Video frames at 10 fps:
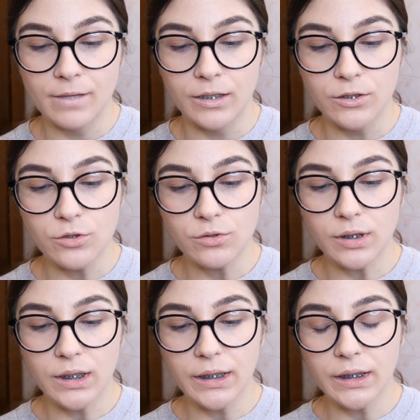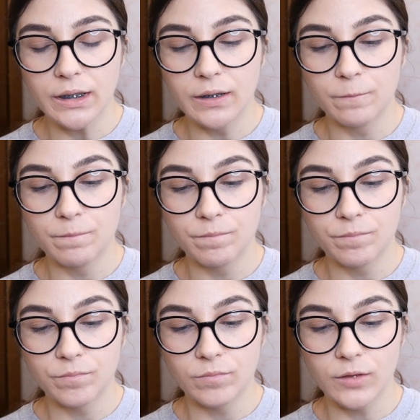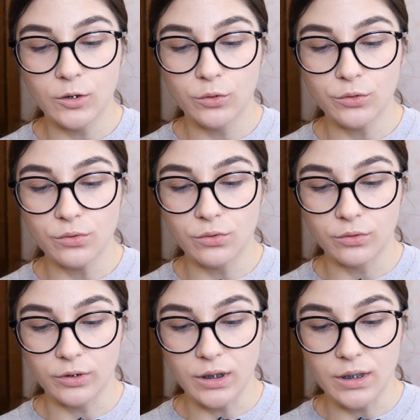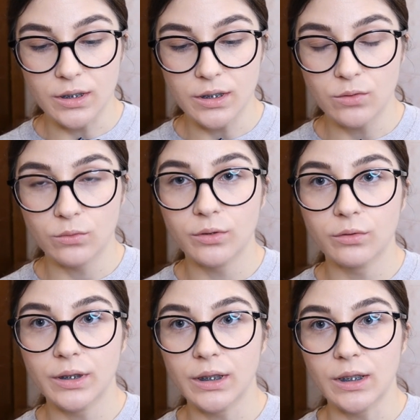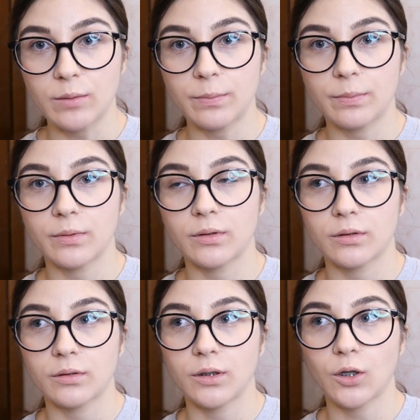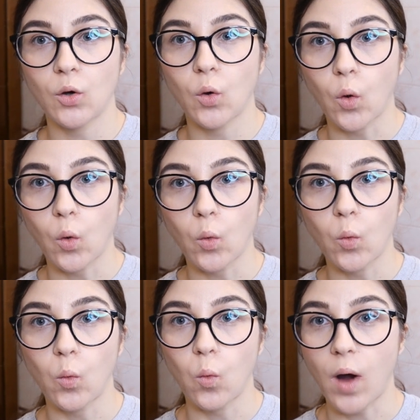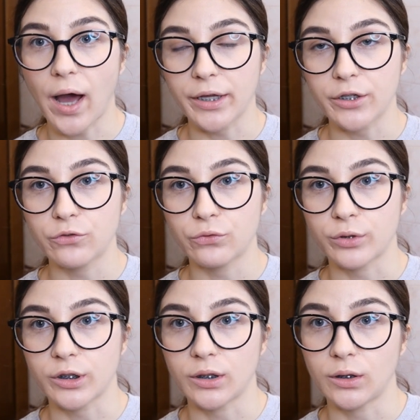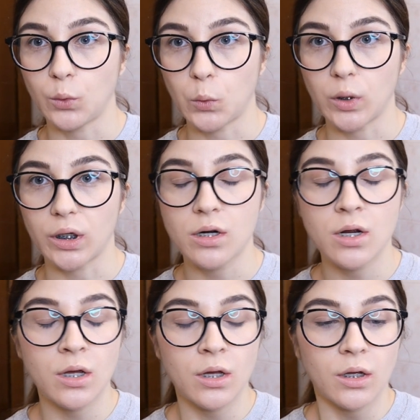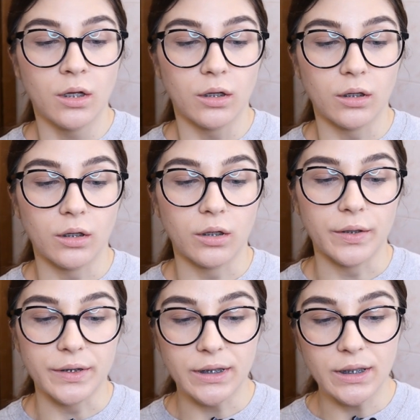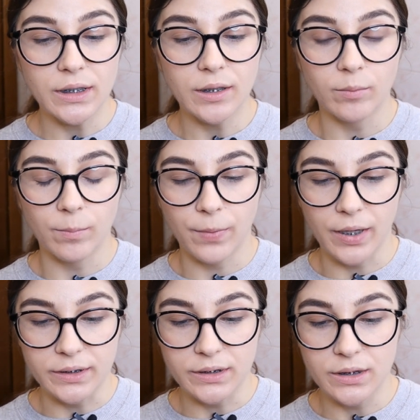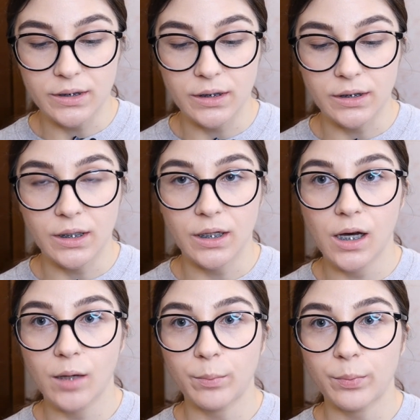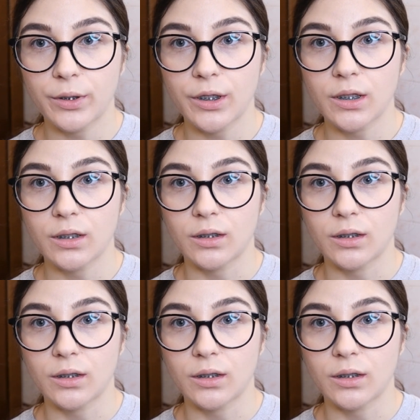Usually the orthodontist will keep the whole wire for the lower teeth, but in the upper